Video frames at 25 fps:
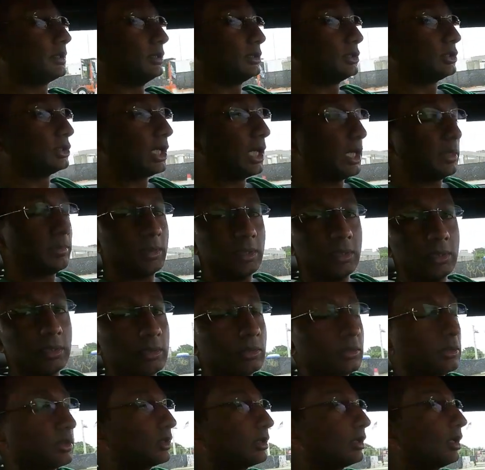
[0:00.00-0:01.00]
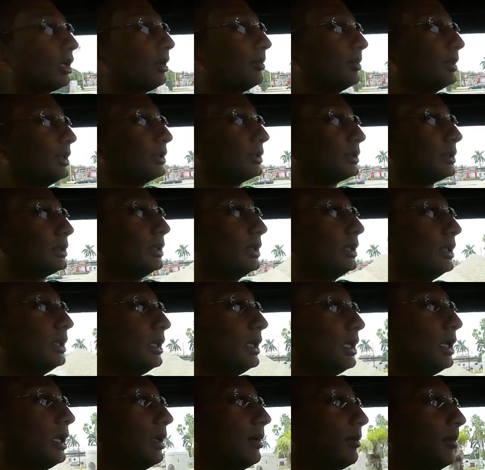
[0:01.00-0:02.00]
can chime in here in the comments.
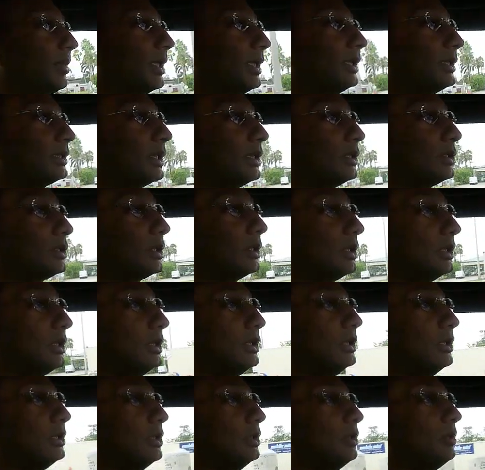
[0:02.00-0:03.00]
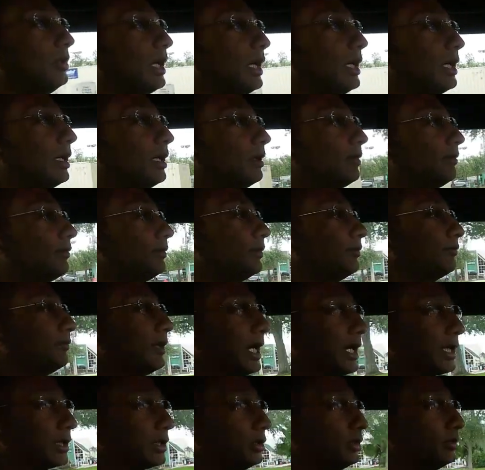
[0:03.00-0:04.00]
But essentially you have a
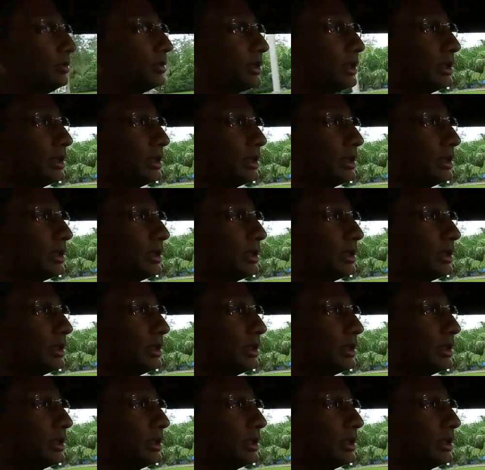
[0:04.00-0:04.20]
vacuum